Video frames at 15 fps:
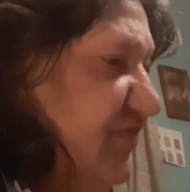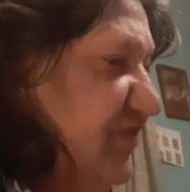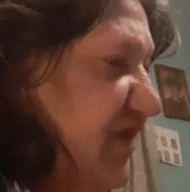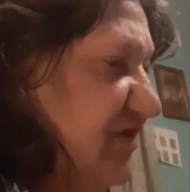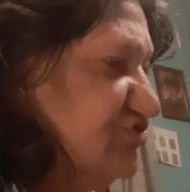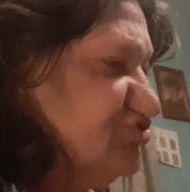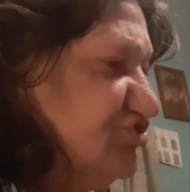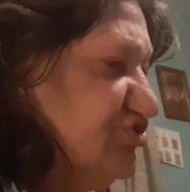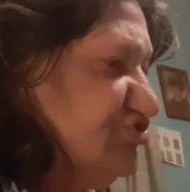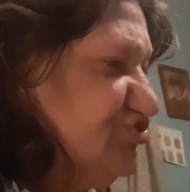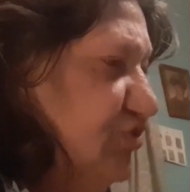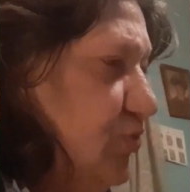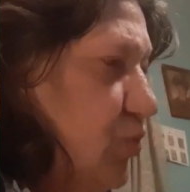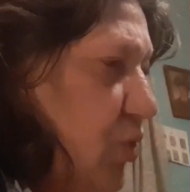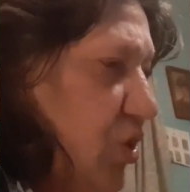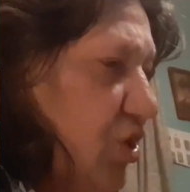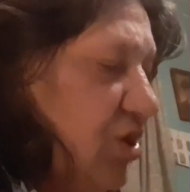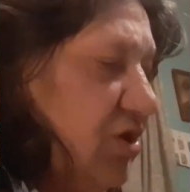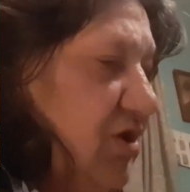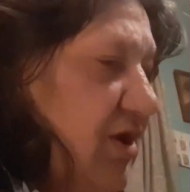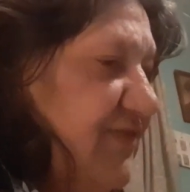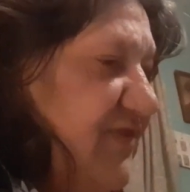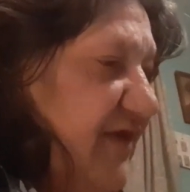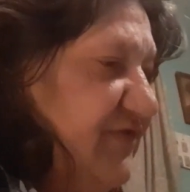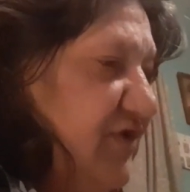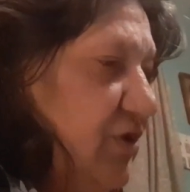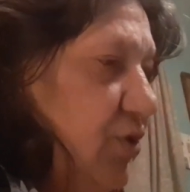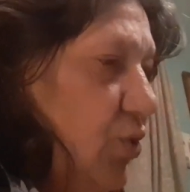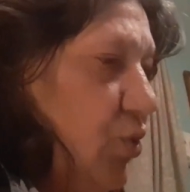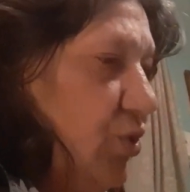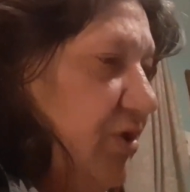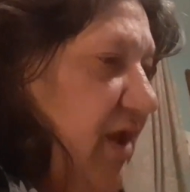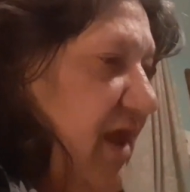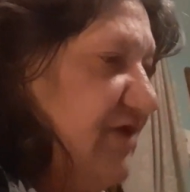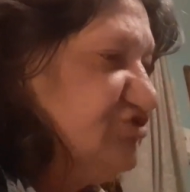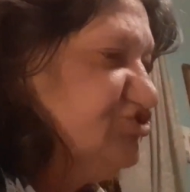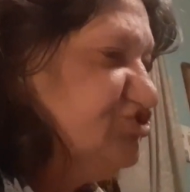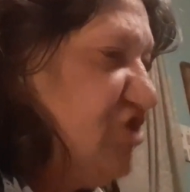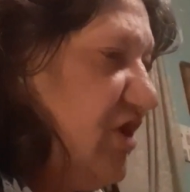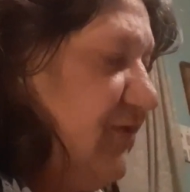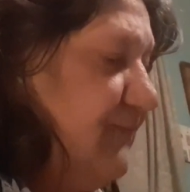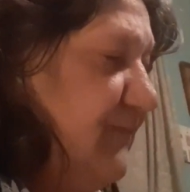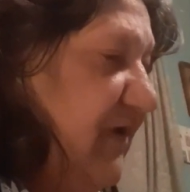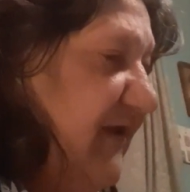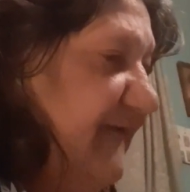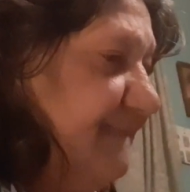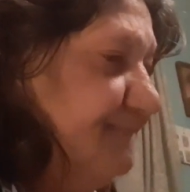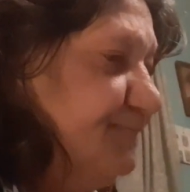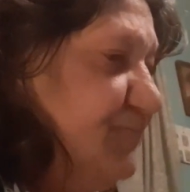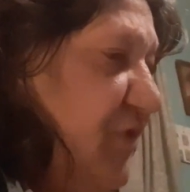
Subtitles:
this is the word that the Lord hath showed me.